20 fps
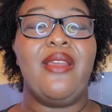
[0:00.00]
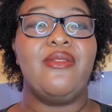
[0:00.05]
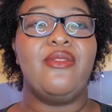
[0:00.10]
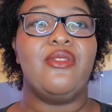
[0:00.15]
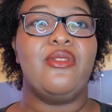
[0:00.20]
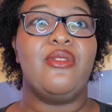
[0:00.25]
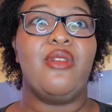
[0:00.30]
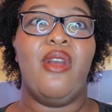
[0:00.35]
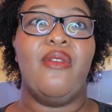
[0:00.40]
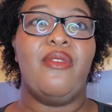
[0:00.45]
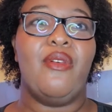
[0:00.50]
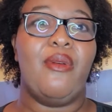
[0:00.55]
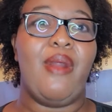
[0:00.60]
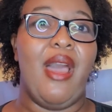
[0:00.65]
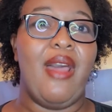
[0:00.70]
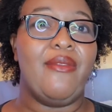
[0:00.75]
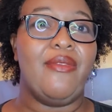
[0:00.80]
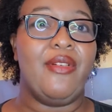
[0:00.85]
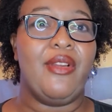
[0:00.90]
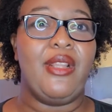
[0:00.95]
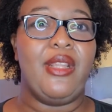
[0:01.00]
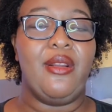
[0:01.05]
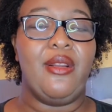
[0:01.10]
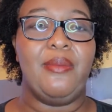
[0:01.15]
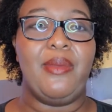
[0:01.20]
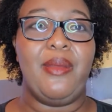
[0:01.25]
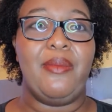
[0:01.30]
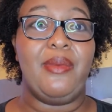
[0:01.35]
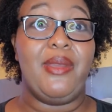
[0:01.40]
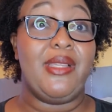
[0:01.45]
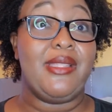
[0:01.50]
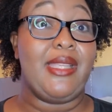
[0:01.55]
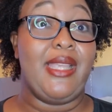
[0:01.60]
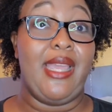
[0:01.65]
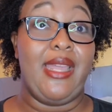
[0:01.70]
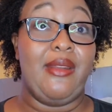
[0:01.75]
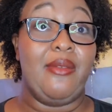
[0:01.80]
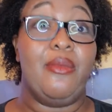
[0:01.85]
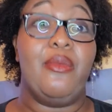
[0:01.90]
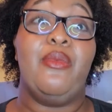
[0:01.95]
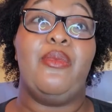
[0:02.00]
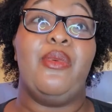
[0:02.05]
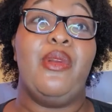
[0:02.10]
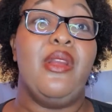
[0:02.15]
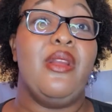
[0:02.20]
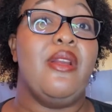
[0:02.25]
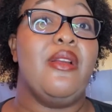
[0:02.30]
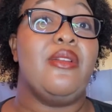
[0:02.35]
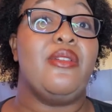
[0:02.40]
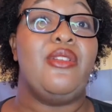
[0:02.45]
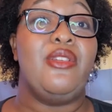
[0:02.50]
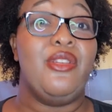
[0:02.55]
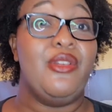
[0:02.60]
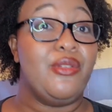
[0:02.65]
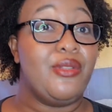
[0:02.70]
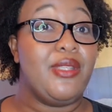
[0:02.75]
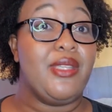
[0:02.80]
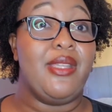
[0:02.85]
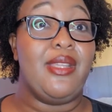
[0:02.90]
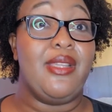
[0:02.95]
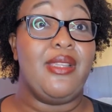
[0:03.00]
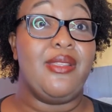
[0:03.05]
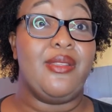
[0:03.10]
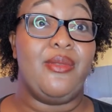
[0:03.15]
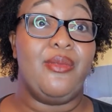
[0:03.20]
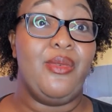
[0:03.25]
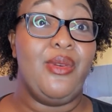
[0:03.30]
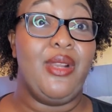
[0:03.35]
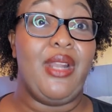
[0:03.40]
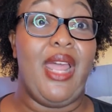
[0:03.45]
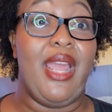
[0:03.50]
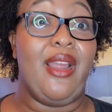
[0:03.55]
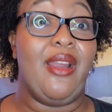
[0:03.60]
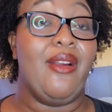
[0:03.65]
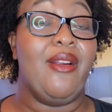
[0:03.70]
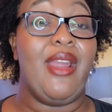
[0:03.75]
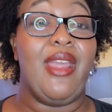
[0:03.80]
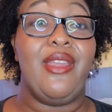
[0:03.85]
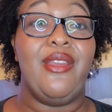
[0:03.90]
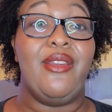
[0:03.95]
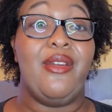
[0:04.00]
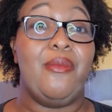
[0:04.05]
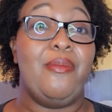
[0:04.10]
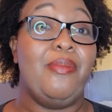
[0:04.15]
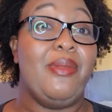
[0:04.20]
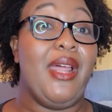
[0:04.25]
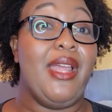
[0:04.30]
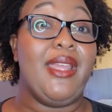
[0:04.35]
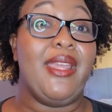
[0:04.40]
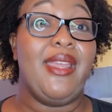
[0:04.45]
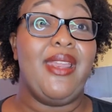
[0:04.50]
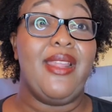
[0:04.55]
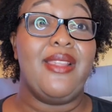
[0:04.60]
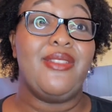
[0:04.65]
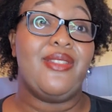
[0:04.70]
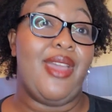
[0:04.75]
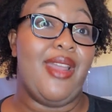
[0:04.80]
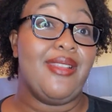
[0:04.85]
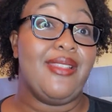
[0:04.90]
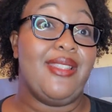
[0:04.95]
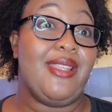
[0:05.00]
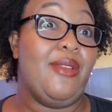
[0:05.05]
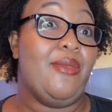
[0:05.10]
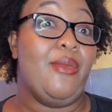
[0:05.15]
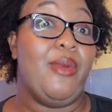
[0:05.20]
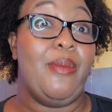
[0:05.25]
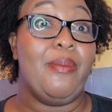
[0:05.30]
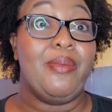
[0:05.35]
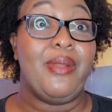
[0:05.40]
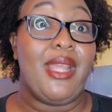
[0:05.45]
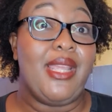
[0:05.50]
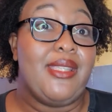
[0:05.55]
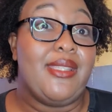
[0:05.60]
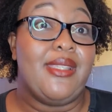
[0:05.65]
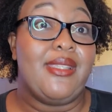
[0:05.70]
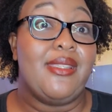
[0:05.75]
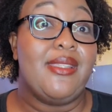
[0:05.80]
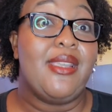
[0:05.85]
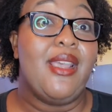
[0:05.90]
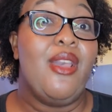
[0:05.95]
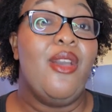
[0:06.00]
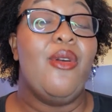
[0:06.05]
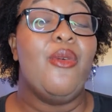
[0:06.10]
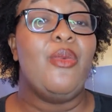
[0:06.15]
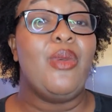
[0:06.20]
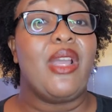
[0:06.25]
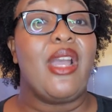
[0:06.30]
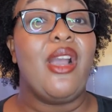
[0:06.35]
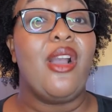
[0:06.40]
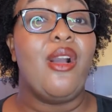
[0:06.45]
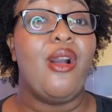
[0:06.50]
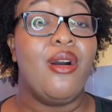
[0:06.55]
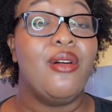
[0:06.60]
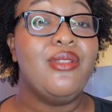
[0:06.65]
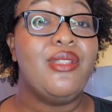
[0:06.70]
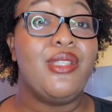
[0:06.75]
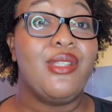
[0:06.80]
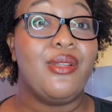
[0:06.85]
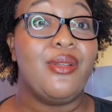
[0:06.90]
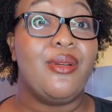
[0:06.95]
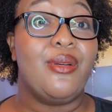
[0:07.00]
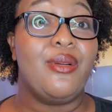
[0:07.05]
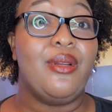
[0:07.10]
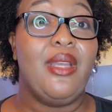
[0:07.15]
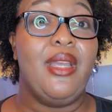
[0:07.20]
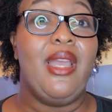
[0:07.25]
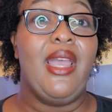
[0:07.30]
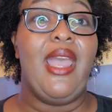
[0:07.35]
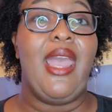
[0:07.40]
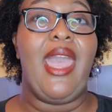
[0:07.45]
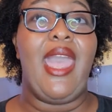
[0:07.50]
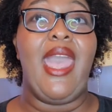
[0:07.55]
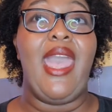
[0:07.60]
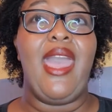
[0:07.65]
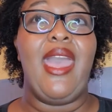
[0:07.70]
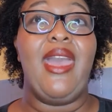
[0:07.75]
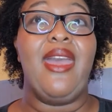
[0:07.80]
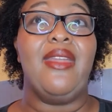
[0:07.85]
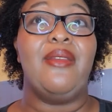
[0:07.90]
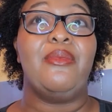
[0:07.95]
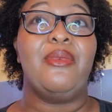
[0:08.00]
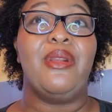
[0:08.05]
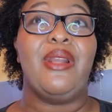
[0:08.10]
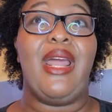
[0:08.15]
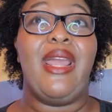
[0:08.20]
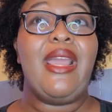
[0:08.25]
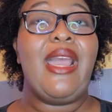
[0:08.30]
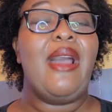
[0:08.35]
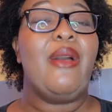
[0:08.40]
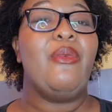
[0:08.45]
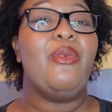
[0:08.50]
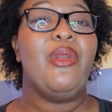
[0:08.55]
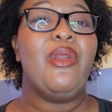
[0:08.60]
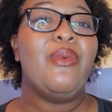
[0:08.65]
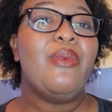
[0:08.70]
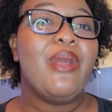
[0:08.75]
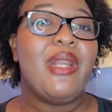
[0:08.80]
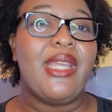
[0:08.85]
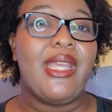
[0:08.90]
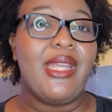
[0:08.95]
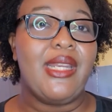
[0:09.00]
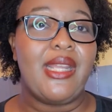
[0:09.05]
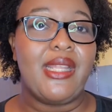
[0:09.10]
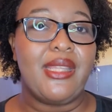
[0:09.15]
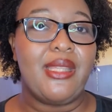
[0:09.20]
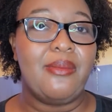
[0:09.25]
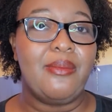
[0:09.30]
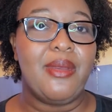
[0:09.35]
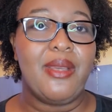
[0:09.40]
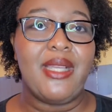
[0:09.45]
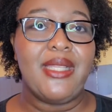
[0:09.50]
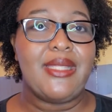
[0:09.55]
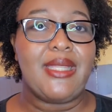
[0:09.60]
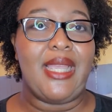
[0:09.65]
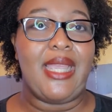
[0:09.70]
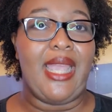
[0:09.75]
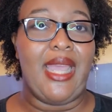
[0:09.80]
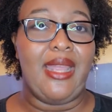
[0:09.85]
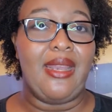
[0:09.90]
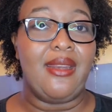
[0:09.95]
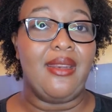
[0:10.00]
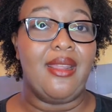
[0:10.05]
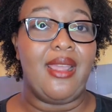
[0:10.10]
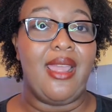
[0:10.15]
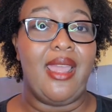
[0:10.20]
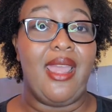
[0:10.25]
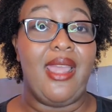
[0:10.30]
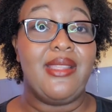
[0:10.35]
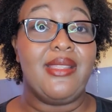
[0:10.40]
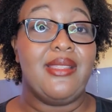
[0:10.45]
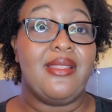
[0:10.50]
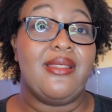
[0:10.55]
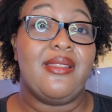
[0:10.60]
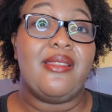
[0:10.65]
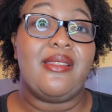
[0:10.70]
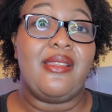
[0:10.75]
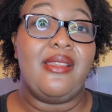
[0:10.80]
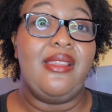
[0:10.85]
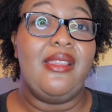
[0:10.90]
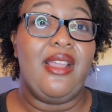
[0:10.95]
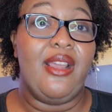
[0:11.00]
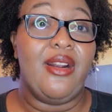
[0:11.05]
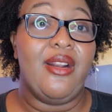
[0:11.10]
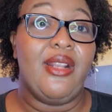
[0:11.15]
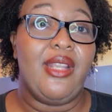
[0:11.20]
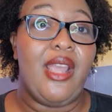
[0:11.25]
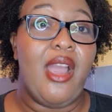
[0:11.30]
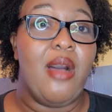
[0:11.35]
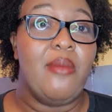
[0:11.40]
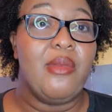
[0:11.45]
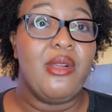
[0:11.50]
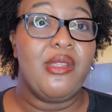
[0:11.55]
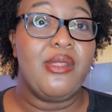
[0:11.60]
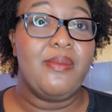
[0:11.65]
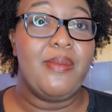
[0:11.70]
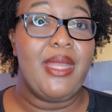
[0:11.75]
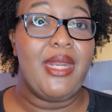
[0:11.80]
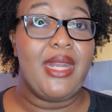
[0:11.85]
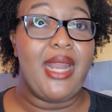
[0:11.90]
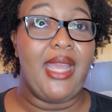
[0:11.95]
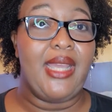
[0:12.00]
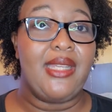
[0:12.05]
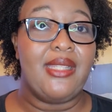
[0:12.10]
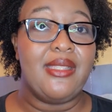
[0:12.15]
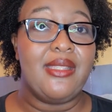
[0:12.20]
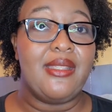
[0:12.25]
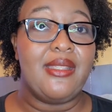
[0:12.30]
of drove around for a little bit because, again, we're new to this and we're like, all right, you know, plugging in and trying to see where places we can go to. And we're like, we don't want to get nothing because, again, it's literally almost midnight